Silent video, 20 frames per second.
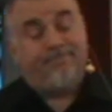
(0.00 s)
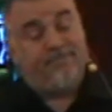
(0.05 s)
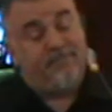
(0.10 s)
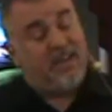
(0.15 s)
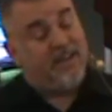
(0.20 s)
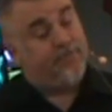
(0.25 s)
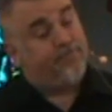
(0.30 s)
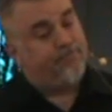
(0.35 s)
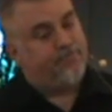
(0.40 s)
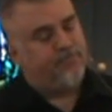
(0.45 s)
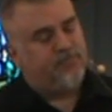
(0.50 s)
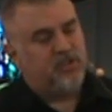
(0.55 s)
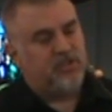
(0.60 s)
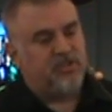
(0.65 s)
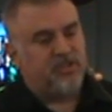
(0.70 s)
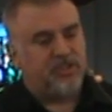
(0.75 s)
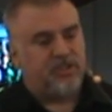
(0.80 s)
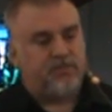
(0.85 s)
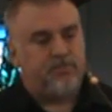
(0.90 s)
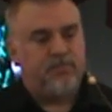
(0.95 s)
Yeah, you
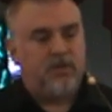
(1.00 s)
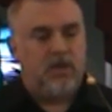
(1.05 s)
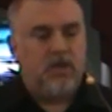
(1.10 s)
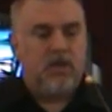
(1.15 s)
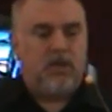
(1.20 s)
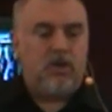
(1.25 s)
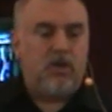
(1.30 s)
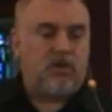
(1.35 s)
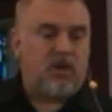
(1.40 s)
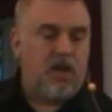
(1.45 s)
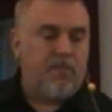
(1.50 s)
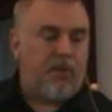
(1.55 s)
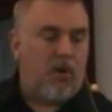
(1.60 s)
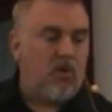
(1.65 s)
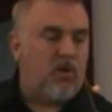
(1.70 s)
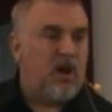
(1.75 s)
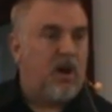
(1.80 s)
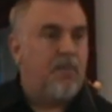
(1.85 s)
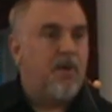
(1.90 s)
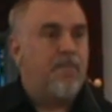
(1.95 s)
just you keep
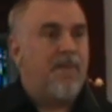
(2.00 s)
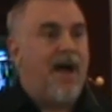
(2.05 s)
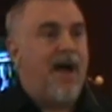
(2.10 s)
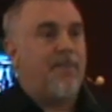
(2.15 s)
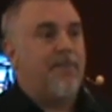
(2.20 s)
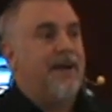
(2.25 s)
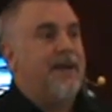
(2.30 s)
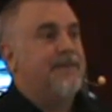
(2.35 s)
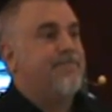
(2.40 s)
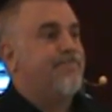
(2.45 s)
on coming back, man.